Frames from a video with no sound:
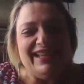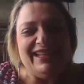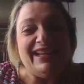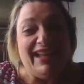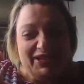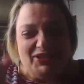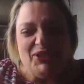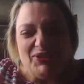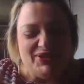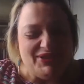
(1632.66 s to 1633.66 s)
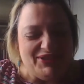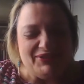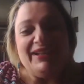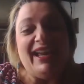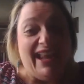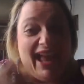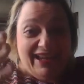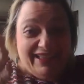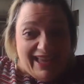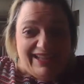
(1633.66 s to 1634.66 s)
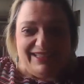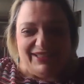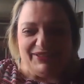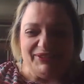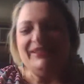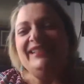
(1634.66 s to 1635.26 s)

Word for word: And I choose to, and I get to, yeah.